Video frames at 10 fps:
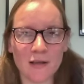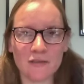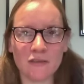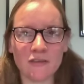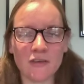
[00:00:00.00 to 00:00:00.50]
It's
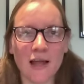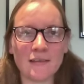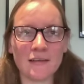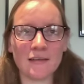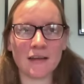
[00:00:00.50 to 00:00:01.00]
just that
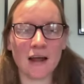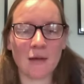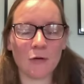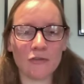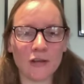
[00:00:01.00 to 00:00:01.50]

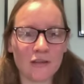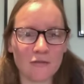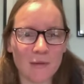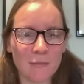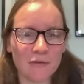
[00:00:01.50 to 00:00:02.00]
I wasn't in the
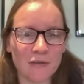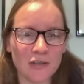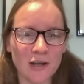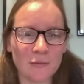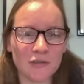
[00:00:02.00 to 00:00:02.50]
right
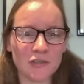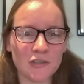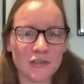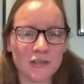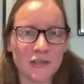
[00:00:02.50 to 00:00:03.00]
position. I was
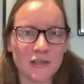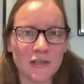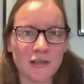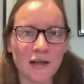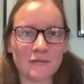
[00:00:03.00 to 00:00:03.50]
just,
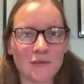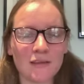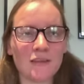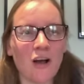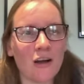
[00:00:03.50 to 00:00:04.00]

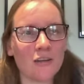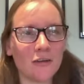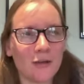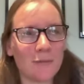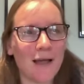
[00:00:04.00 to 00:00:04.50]
it's hard
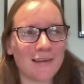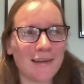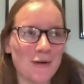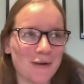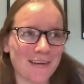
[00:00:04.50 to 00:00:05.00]
looking back
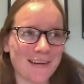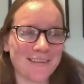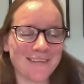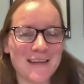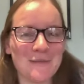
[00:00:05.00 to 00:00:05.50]
now because I can
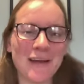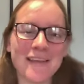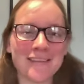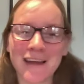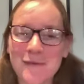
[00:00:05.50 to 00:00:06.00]
see it, but
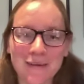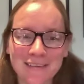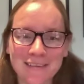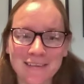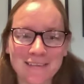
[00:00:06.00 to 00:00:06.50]
at the time I
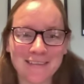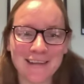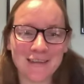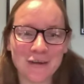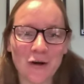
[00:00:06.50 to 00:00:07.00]
didn't
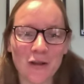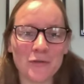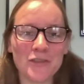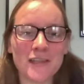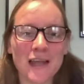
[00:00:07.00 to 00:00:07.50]
see it at all. It
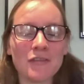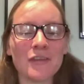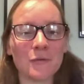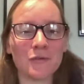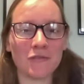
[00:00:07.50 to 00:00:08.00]
was just
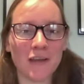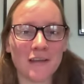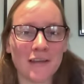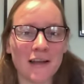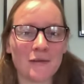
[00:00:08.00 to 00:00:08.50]
everything was
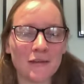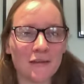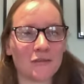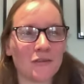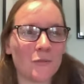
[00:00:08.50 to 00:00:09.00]
failing, and I was like,
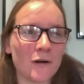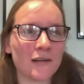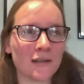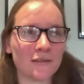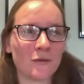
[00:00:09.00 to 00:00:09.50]
oh, it's not
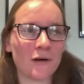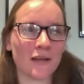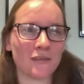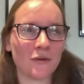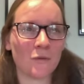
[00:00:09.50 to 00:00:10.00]
working, it's not working,
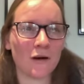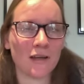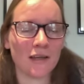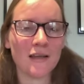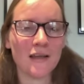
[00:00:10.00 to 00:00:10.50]
it's not
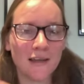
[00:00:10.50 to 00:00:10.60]
working.